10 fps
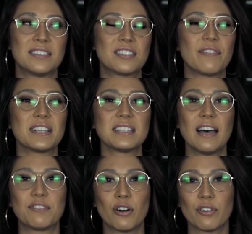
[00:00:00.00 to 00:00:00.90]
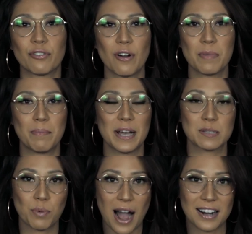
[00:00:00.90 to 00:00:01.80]
stuff that's left over from the
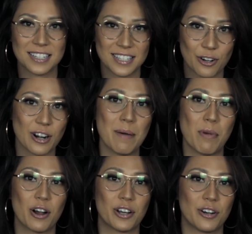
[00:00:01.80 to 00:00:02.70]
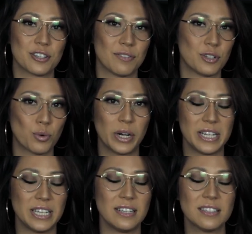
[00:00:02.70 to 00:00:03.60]
best practice internet marketers of the
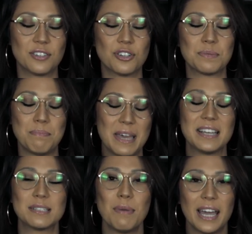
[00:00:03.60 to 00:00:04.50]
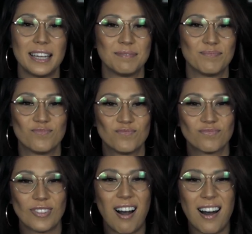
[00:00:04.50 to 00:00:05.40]
20 teens, it just makes
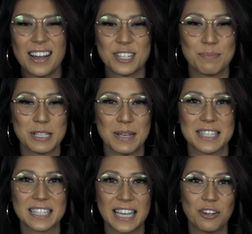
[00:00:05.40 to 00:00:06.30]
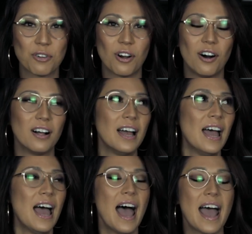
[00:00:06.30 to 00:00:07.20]
my skin crawl.
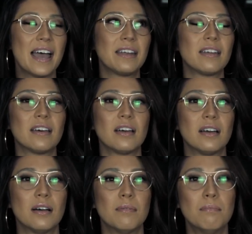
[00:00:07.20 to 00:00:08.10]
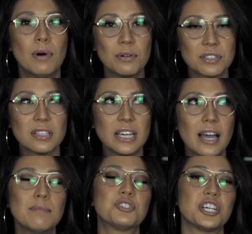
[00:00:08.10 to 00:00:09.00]
And
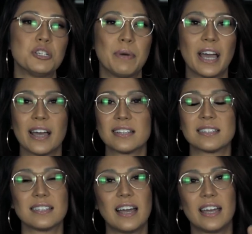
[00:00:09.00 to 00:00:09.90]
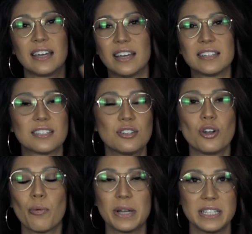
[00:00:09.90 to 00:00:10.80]
mostly I'm judgy pants, it's
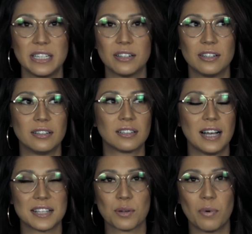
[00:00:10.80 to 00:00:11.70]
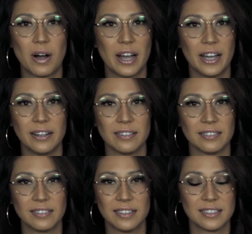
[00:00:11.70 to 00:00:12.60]
no big deal, glass of
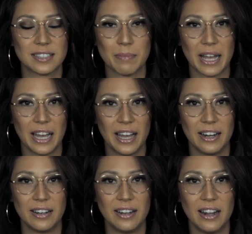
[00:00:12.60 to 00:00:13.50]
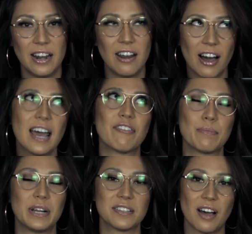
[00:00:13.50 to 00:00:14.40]
wine, it's in my head. Not
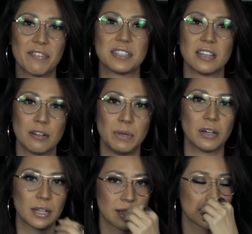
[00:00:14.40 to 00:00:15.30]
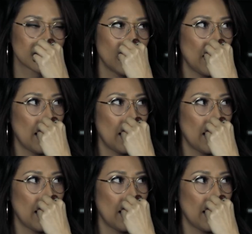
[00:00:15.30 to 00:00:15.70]
everybody's obviously going to be good at this.